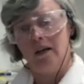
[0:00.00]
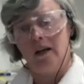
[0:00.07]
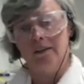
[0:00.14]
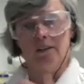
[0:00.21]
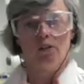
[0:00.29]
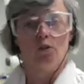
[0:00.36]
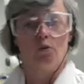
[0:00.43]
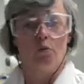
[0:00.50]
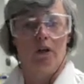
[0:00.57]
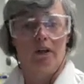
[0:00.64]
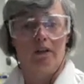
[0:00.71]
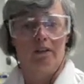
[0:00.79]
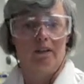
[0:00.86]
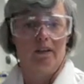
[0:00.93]
And this is
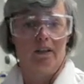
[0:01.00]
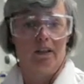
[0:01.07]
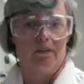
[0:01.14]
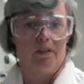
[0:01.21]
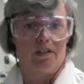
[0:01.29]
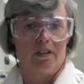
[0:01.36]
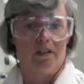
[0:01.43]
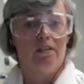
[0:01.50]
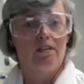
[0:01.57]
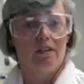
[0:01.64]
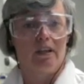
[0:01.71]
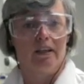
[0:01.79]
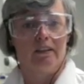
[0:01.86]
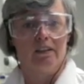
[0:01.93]
work that can give us
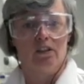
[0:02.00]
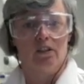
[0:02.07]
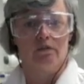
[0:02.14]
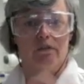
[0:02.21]
insight into